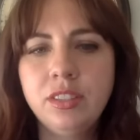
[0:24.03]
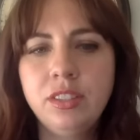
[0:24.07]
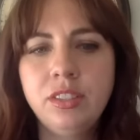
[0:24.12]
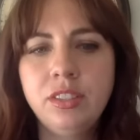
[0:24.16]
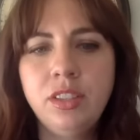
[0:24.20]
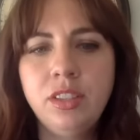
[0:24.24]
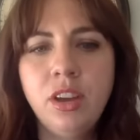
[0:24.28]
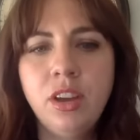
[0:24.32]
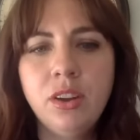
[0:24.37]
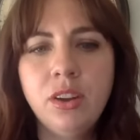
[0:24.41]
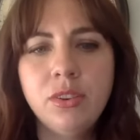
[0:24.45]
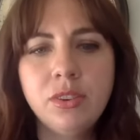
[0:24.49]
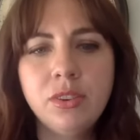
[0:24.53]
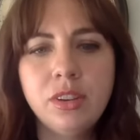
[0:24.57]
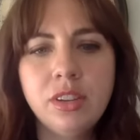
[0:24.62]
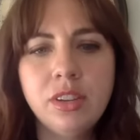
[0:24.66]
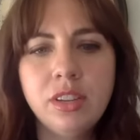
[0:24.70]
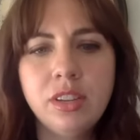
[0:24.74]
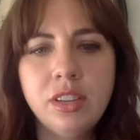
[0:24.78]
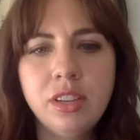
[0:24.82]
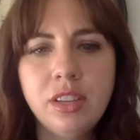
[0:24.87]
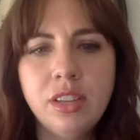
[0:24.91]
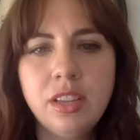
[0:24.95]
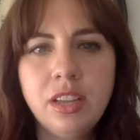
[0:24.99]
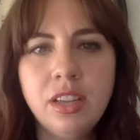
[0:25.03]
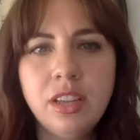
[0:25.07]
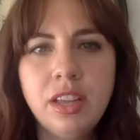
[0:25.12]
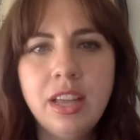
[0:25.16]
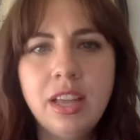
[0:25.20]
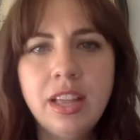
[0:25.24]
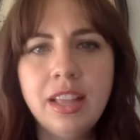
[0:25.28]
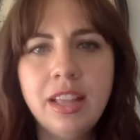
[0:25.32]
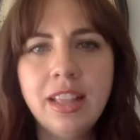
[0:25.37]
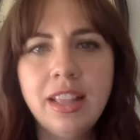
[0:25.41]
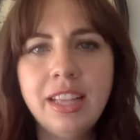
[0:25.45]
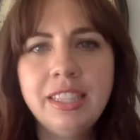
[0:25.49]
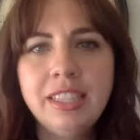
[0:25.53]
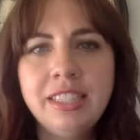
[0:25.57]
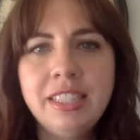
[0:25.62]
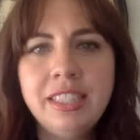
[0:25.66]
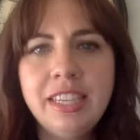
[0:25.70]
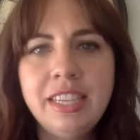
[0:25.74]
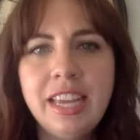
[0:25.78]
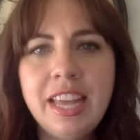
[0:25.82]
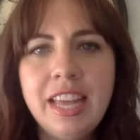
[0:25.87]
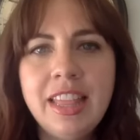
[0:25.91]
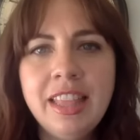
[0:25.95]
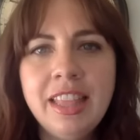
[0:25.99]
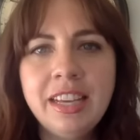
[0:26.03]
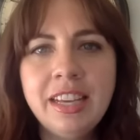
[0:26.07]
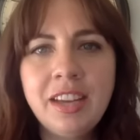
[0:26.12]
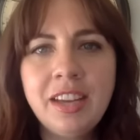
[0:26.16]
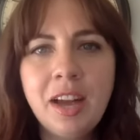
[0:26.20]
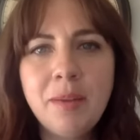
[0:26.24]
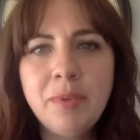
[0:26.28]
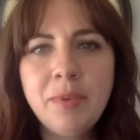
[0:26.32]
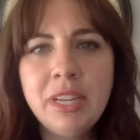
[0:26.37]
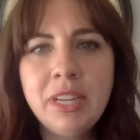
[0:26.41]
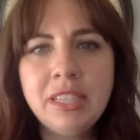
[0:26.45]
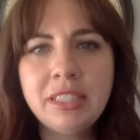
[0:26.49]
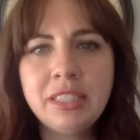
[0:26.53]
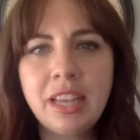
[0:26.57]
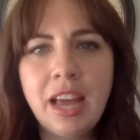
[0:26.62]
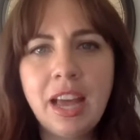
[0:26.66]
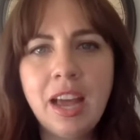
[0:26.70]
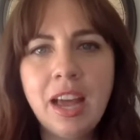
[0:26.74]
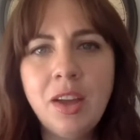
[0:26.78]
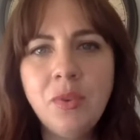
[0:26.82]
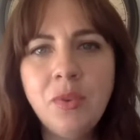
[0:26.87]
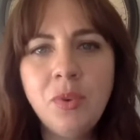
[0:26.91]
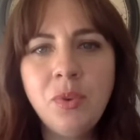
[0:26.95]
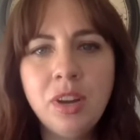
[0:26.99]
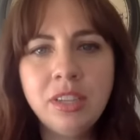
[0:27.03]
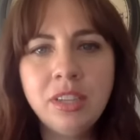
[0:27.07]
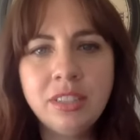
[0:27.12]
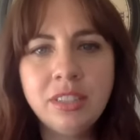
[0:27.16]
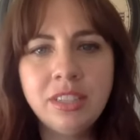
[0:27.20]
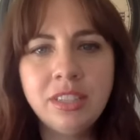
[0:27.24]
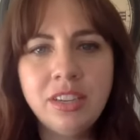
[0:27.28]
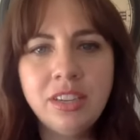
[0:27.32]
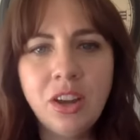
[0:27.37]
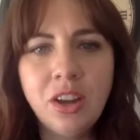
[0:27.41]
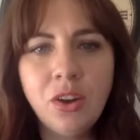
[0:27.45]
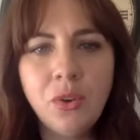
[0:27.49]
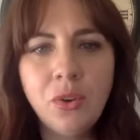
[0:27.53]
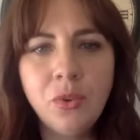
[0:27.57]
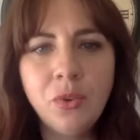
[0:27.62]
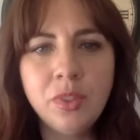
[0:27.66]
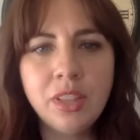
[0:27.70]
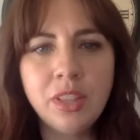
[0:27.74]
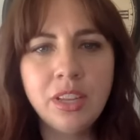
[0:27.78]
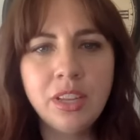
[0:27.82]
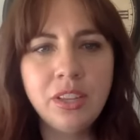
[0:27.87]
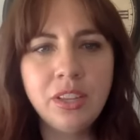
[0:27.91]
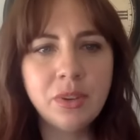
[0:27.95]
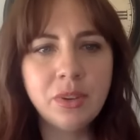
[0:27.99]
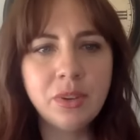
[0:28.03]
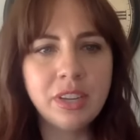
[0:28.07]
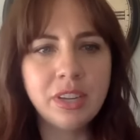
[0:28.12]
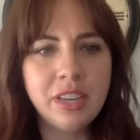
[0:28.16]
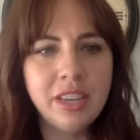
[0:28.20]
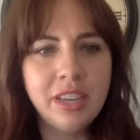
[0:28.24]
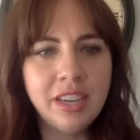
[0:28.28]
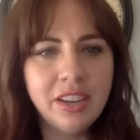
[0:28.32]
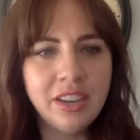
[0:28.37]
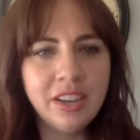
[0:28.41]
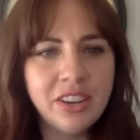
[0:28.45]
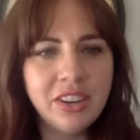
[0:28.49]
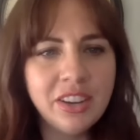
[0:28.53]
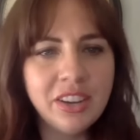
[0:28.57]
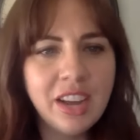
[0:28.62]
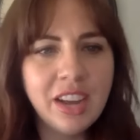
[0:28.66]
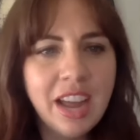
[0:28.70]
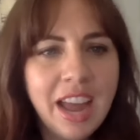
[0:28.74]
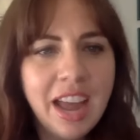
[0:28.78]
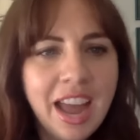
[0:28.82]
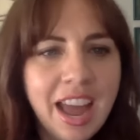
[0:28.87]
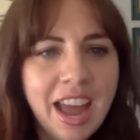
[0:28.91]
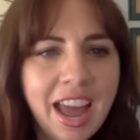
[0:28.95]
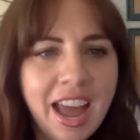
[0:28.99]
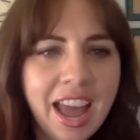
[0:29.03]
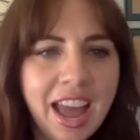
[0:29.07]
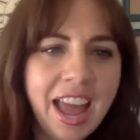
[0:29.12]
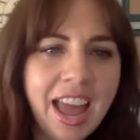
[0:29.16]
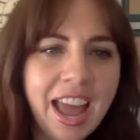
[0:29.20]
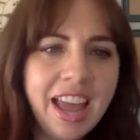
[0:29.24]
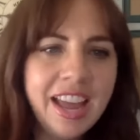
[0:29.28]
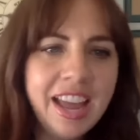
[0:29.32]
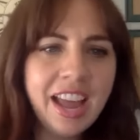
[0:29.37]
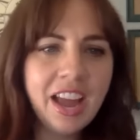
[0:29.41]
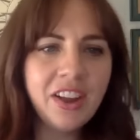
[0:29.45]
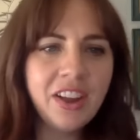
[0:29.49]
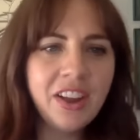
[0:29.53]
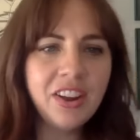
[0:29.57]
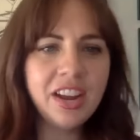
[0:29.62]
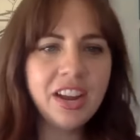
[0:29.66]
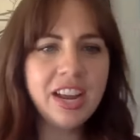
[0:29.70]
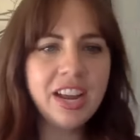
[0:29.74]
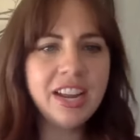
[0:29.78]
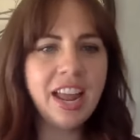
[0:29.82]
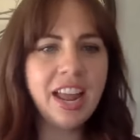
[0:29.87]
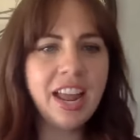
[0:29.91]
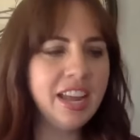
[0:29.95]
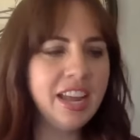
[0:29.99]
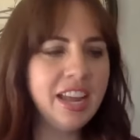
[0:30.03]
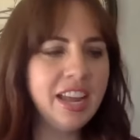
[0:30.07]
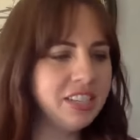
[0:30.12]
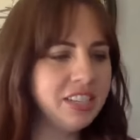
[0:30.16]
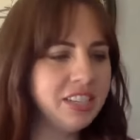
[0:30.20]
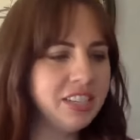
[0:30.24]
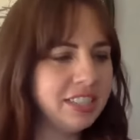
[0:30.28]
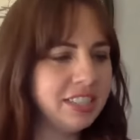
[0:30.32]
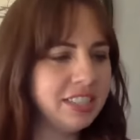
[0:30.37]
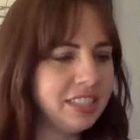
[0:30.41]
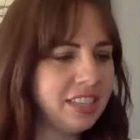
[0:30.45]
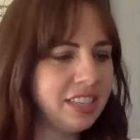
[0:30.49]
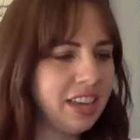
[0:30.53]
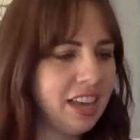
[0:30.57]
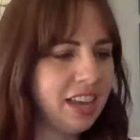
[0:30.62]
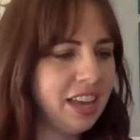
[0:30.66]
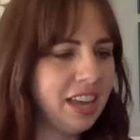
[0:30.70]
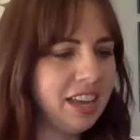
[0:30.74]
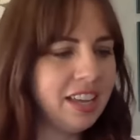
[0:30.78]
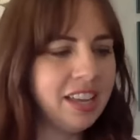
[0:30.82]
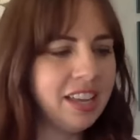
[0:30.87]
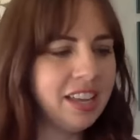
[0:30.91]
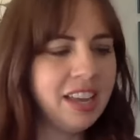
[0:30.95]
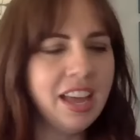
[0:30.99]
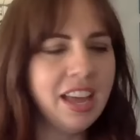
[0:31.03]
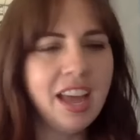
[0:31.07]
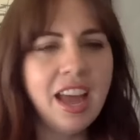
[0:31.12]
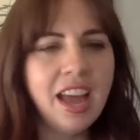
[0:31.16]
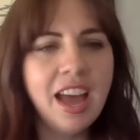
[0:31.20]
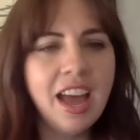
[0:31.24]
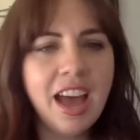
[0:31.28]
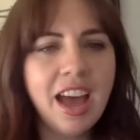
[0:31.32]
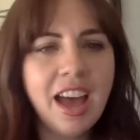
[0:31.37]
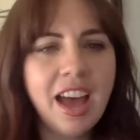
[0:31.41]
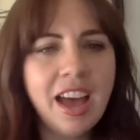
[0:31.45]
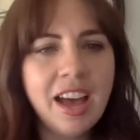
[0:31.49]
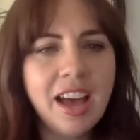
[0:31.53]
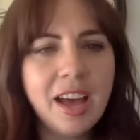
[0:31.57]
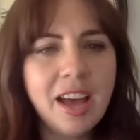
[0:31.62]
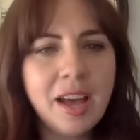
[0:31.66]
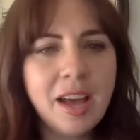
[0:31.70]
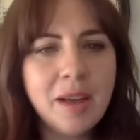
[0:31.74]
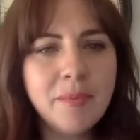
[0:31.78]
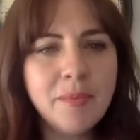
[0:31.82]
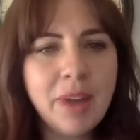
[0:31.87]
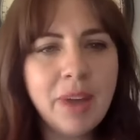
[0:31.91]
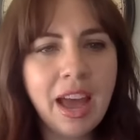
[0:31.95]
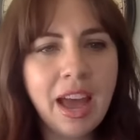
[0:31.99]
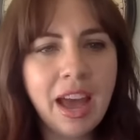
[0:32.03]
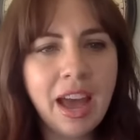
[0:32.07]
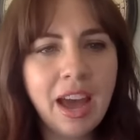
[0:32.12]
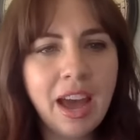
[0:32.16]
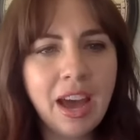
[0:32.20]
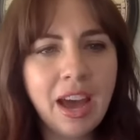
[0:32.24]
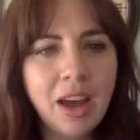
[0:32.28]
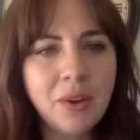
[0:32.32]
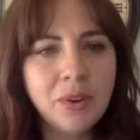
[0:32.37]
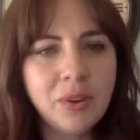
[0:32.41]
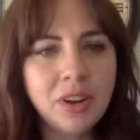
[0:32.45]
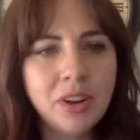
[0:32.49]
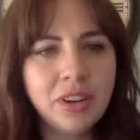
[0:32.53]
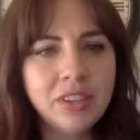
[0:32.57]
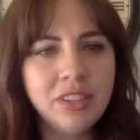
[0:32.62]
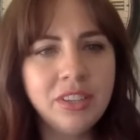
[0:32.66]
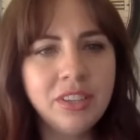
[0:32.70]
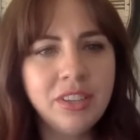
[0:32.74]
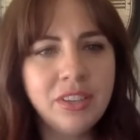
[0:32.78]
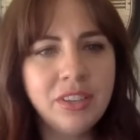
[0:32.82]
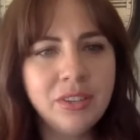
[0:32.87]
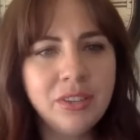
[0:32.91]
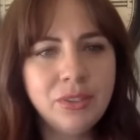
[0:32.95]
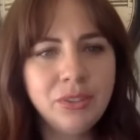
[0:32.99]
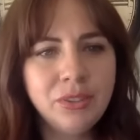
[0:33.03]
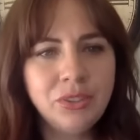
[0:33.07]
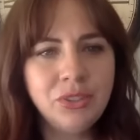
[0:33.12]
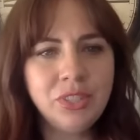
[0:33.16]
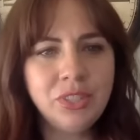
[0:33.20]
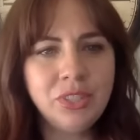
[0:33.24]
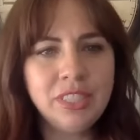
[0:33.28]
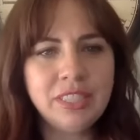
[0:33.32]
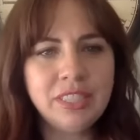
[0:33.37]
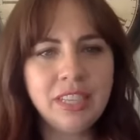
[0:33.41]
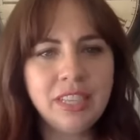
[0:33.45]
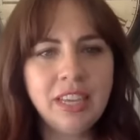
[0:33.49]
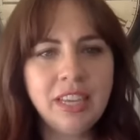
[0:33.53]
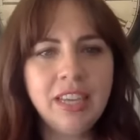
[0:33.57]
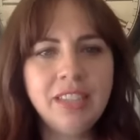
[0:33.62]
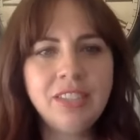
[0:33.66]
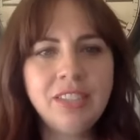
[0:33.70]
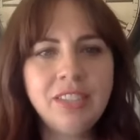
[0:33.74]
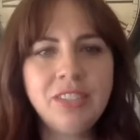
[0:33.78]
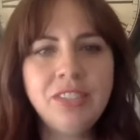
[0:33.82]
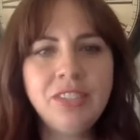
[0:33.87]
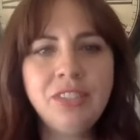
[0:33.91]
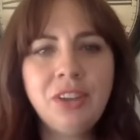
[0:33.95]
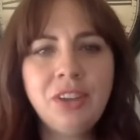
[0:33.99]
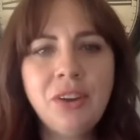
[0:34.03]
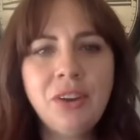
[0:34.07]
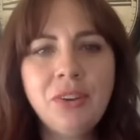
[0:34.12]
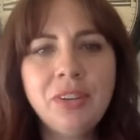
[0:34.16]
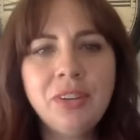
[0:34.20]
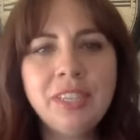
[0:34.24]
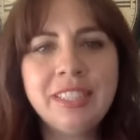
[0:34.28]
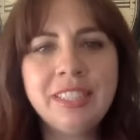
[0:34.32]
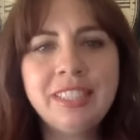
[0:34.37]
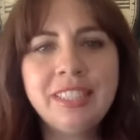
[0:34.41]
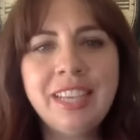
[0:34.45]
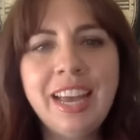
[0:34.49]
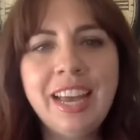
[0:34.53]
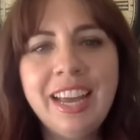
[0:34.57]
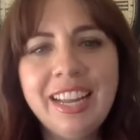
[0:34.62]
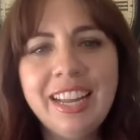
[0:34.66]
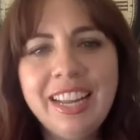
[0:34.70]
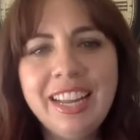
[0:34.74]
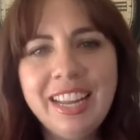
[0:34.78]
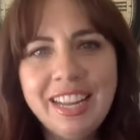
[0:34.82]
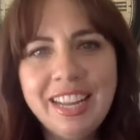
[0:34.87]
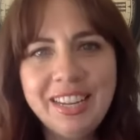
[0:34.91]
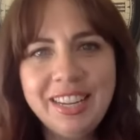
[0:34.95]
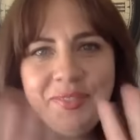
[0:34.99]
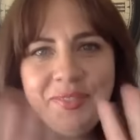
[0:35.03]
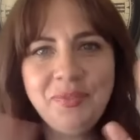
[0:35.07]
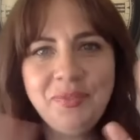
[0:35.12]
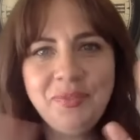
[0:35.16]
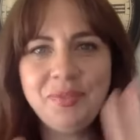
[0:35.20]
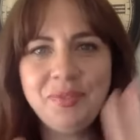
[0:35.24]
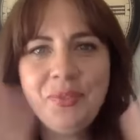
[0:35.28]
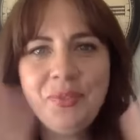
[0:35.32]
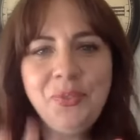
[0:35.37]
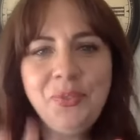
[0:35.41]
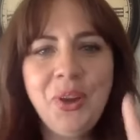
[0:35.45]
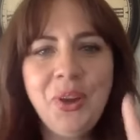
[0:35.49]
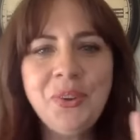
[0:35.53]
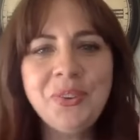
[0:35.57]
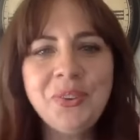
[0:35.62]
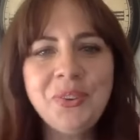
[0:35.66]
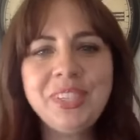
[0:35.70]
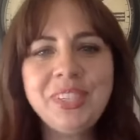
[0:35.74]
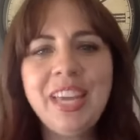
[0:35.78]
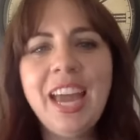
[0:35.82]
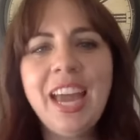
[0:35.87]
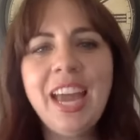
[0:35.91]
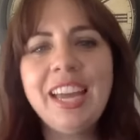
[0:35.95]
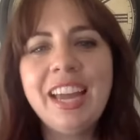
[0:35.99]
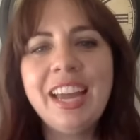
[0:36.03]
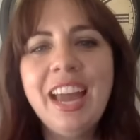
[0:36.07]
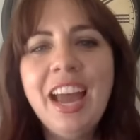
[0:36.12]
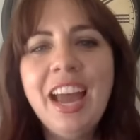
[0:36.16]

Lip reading: So, let's see. In the comments, I want to know that you are here. Hey, Erin. Hey, Jessica. How are you, Teresa? So excited. Woo! Okay.